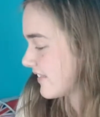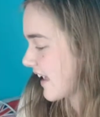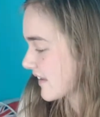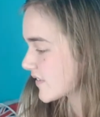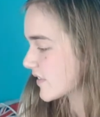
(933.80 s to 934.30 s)

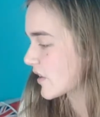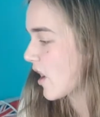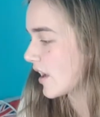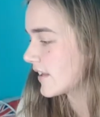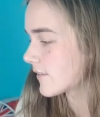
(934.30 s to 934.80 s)
That's the
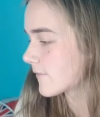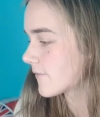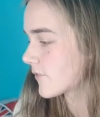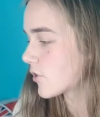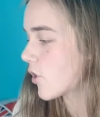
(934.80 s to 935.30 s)
kind
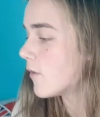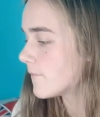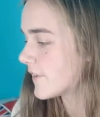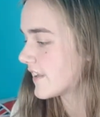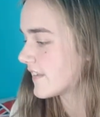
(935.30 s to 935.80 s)
of
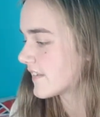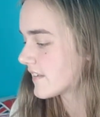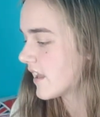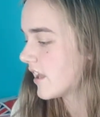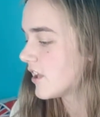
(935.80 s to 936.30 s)

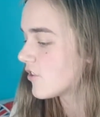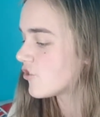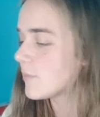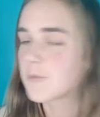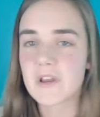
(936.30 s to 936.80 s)
confidence that
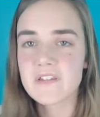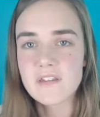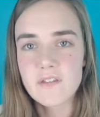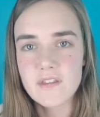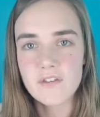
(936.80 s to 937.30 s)
she brings
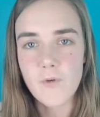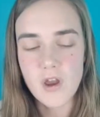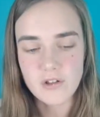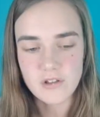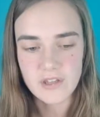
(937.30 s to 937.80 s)
into this
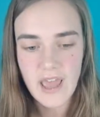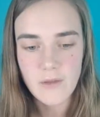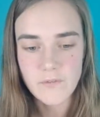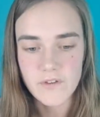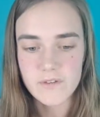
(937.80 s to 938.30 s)
final
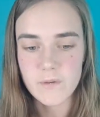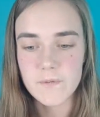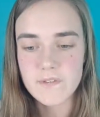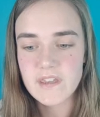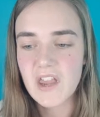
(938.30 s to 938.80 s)
encounter. So
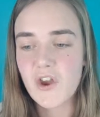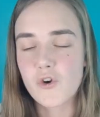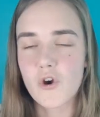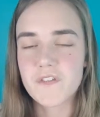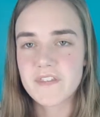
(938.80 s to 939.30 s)
seeing
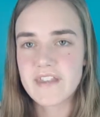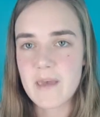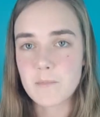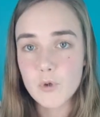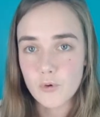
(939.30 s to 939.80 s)
across the
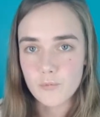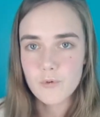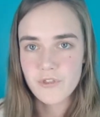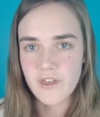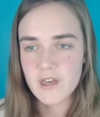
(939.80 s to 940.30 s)
net
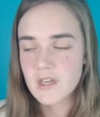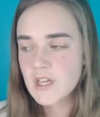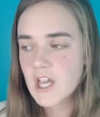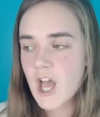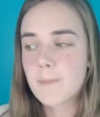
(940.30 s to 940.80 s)
Muguruza,
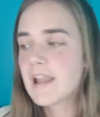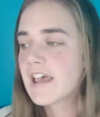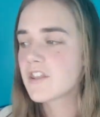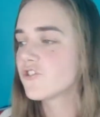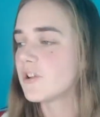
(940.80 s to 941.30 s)
a
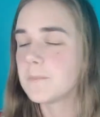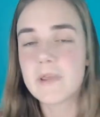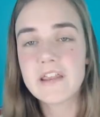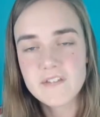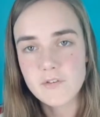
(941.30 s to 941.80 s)
player that she
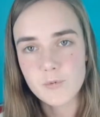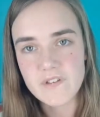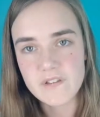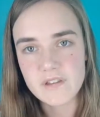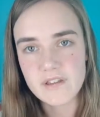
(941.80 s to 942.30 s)
beat as
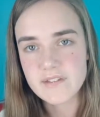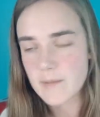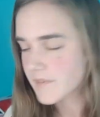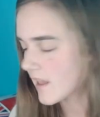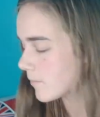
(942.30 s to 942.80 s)
recently as
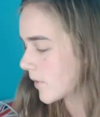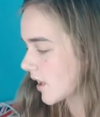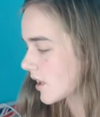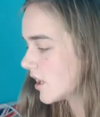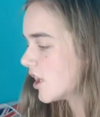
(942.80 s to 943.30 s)

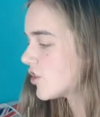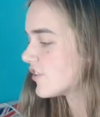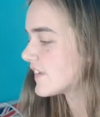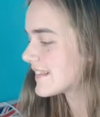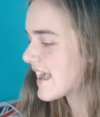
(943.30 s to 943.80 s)
September,
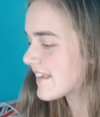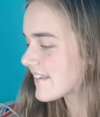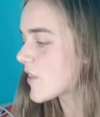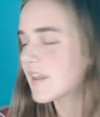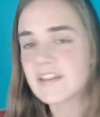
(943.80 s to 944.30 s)
she's
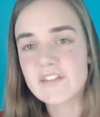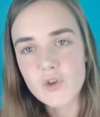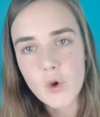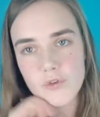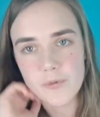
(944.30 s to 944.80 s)
less likely to
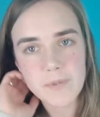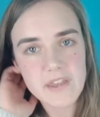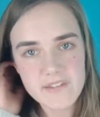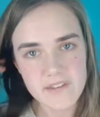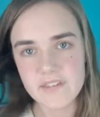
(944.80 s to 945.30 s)
go to
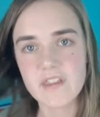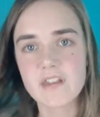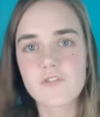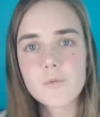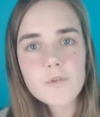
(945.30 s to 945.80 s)
pieces than
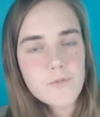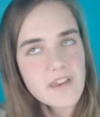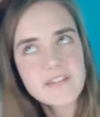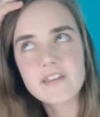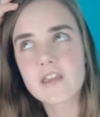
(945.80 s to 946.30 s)
if she was
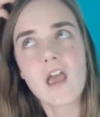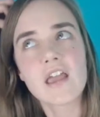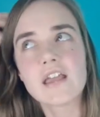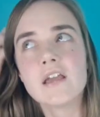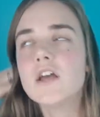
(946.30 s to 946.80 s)
facing
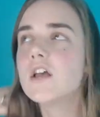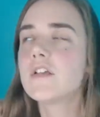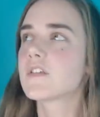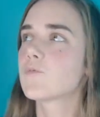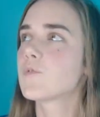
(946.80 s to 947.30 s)
a
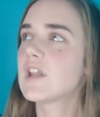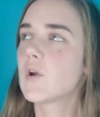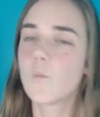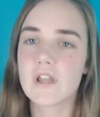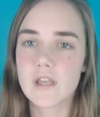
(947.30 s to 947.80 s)
Serena
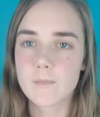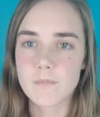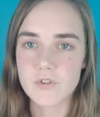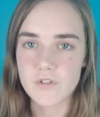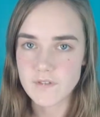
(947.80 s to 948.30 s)

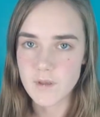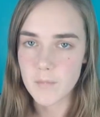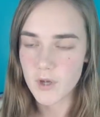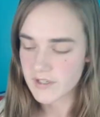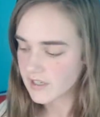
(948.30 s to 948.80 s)
Williams or
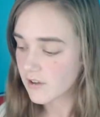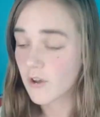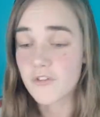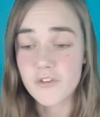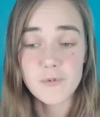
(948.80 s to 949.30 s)
somebody.
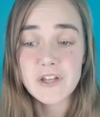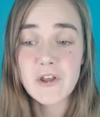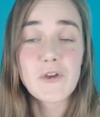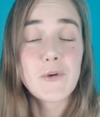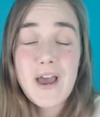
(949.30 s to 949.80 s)
A
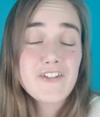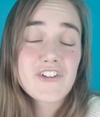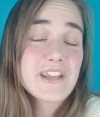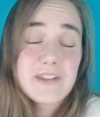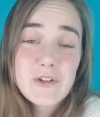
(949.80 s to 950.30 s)
Serena who
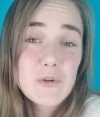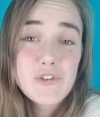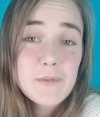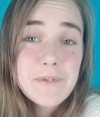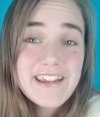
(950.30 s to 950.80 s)
actually, you know,
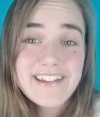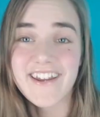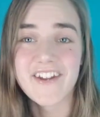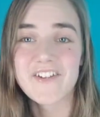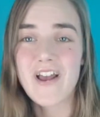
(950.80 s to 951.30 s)
she beat
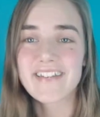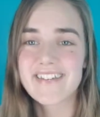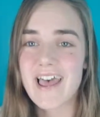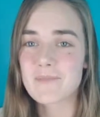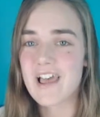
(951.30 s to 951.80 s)
at a Grand
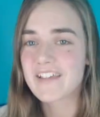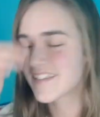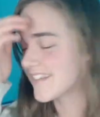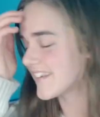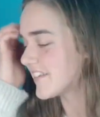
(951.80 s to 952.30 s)
Slam
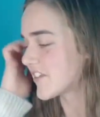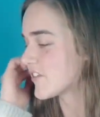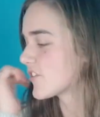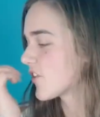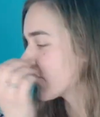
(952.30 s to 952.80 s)
last
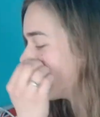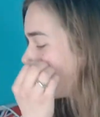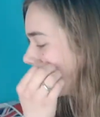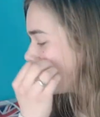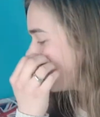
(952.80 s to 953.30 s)
season. So
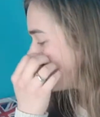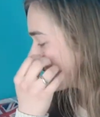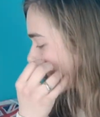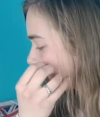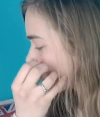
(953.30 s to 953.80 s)

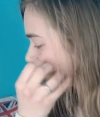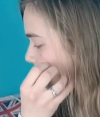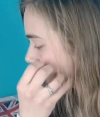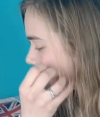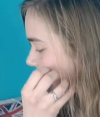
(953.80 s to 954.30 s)
there are
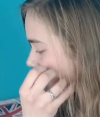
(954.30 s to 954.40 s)
so many